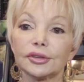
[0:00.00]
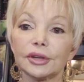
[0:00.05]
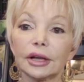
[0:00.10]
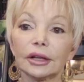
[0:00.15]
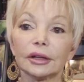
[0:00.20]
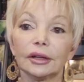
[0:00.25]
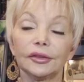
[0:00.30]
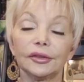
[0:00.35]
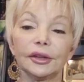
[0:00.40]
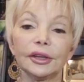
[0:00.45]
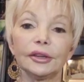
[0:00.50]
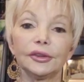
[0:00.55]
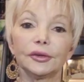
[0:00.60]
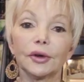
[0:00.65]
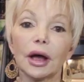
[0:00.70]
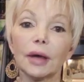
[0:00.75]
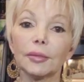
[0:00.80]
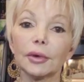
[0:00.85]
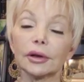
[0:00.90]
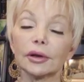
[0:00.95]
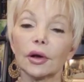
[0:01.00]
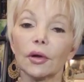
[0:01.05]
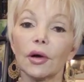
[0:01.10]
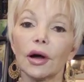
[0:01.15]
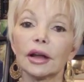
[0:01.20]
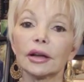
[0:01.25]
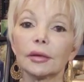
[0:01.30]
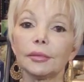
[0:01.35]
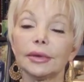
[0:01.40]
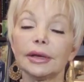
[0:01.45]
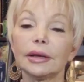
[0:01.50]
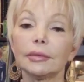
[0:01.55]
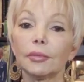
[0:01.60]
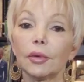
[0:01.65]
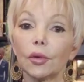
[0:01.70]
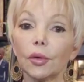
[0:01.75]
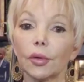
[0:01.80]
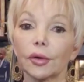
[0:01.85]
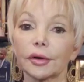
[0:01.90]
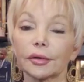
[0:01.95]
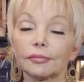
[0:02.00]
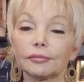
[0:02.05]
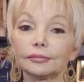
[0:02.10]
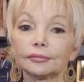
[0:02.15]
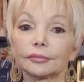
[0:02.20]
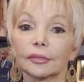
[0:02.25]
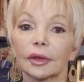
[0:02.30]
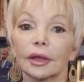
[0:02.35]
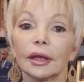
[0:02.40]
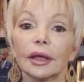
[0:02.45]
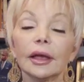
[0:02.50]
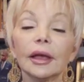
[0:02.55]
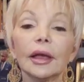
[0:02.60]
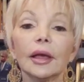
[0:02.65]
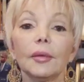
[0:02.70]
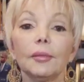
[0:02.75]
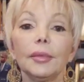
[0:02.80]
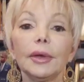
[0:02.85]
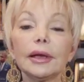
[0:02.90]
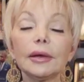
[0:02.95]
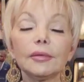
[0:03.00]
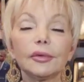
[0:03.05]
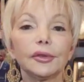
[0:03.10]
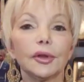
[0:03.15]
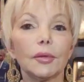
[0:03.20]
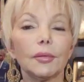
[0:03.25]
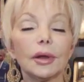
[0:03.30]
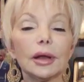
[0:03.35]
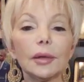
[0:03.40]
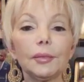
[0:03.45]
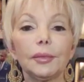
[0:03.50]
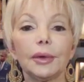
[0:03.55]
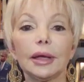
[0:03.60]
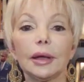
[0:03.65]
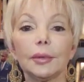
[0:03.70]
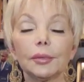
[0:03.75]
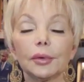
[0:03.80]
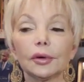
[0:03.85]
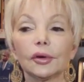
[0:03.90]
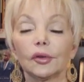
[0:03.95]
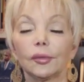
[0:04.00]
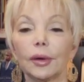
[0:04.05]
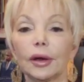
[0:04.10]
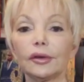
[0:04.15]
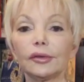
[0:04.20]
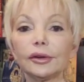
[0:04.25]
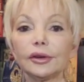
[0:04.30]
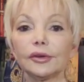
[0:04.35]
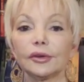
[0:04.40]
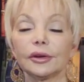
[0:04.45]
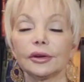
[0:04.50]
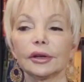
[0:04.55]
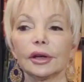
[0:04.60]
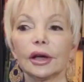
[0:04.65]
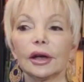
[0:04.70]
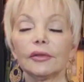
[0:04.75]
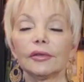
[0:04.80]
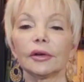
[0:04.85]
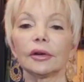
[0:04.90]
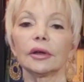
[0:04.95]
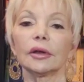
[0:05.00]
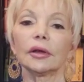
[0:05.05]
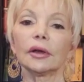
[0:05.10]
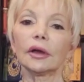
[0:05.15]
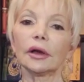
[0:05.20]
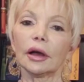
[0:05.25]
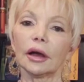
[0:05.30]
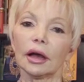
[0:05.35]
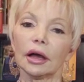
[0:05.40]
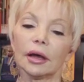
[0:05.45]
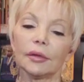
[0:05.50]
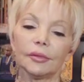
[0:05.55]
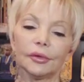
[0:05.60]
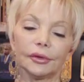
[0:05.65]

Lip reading: jealousy, so I'm going to go on to being bored. Being so many people, especially during COVID, I'm